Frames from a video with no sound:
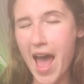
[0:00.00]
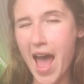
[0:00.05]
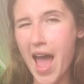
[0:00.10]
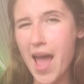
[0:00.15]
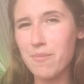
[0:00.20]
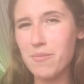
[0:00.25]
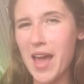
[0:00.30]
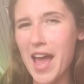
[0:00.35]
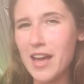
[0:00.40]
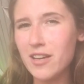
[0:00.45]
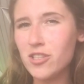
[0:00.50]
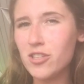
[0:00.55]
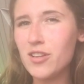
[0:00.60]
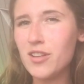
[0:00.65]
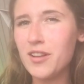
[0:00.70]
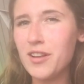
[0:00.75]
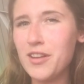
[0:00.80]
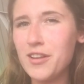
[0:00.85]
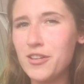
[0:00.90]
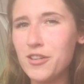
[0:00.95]
I'm
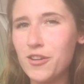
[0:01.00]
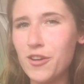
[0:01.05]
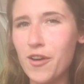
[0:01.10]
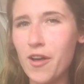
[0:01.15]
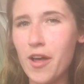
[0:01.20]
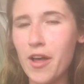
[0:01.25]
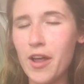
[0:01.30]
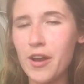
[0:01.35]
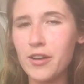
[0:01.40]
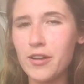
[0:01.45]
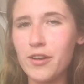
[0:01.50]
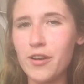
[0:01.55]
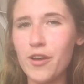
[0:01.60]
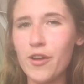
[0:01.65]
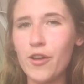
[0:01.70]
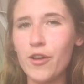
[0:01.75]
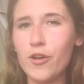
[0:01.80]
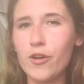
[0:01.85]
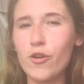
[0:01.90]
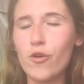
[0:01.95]
actually not
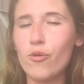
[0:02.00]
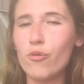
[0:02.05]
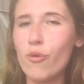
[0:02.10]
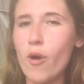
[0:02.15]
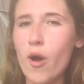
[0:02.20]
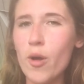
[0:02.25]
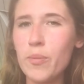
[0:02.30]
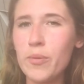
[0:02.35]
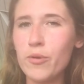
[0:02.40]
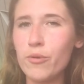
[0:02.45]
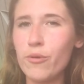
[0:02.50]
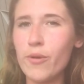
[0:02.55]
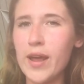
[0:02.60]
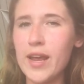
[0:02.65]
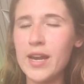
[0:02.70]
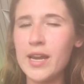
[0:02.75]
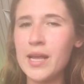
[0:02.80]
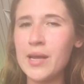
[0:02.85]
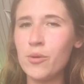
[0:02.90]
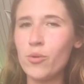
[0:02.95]

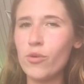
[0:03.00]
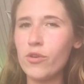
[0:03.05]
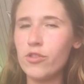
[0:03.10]
cooperating